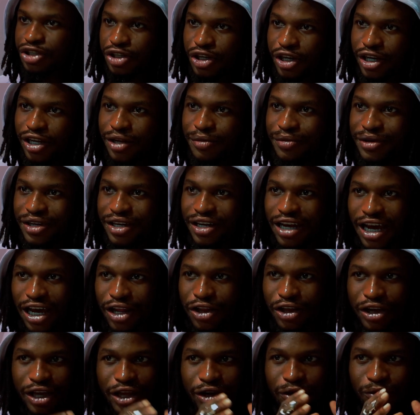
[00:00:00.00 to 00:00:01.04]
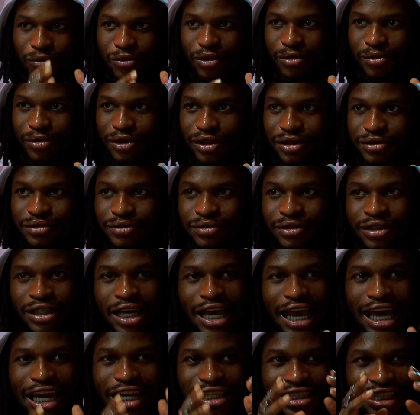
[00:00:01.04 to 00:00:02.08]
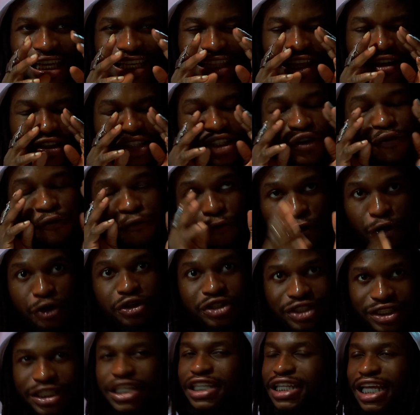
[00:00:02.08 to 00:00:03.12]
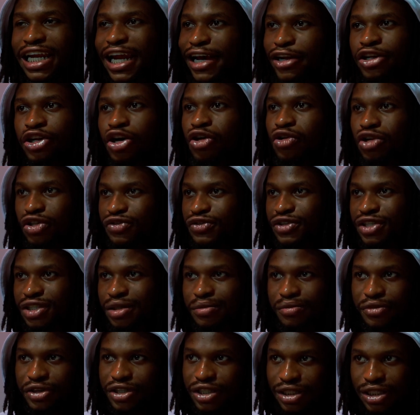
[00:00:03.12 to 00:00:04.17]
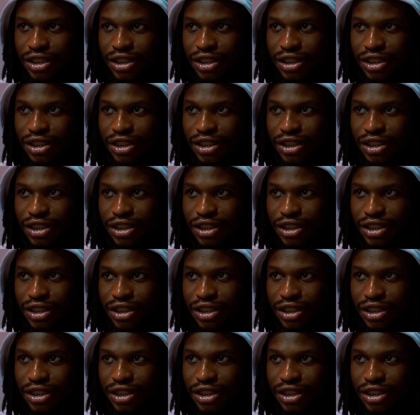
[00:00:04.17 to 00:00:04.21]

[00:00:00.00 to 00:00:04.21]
You know what I mean? I look at a woman and it's like, that's the first thing that I notice for some reason.